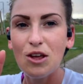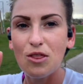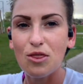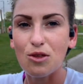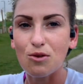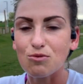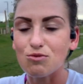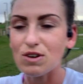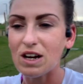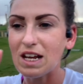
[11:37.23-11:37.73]

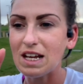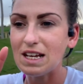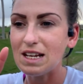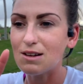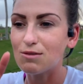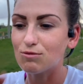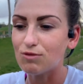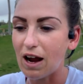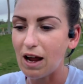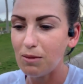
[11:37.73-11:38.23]
3
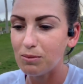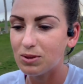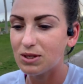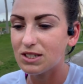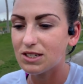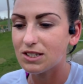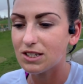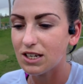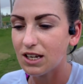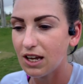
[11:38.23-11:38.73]

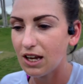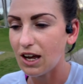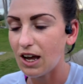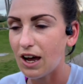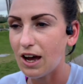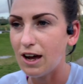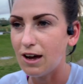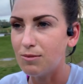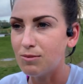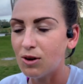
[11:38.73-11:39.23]
reps
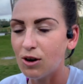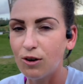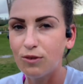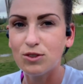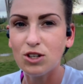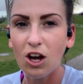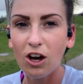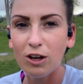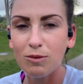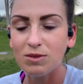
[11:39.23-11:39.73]
of
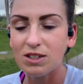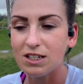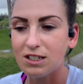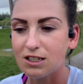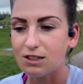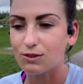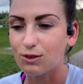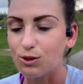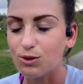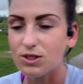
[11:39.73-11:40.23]
timed
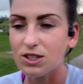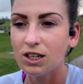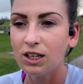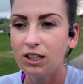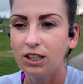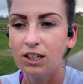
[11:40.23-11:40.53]
intervals,